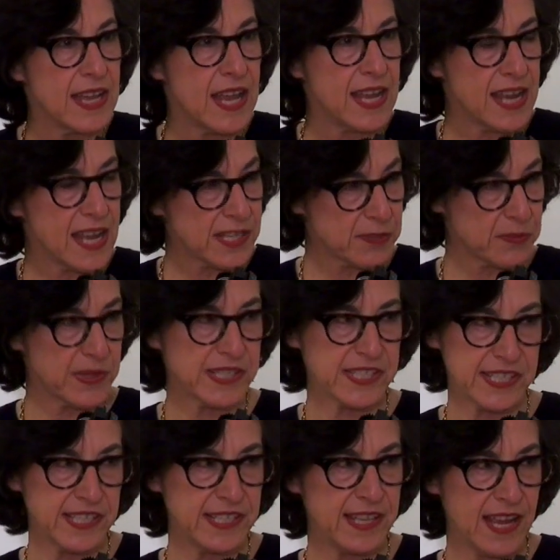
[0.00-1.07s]
And as we
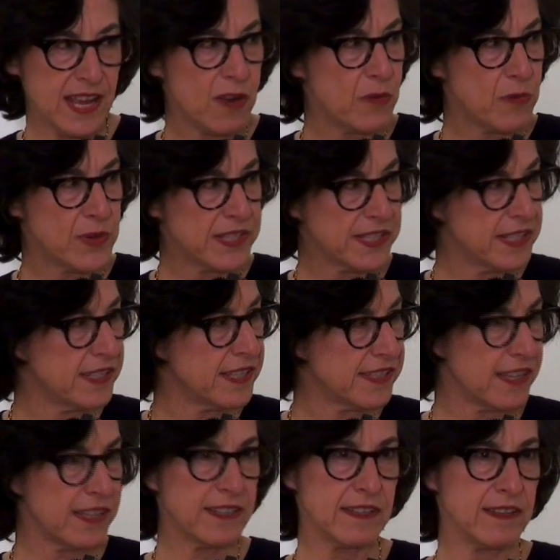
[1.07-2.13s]
see now, we see
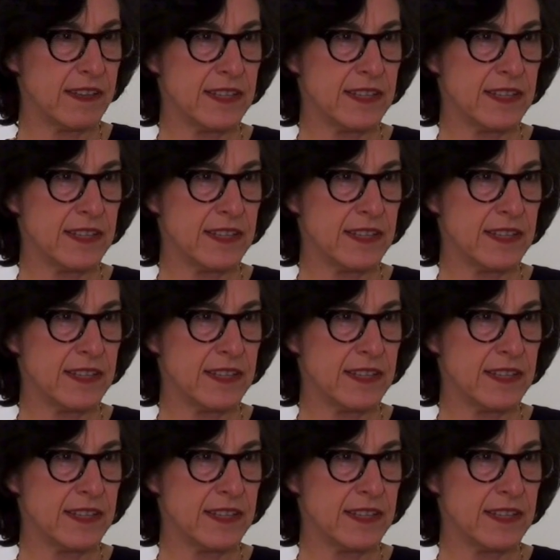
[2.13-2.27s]
this on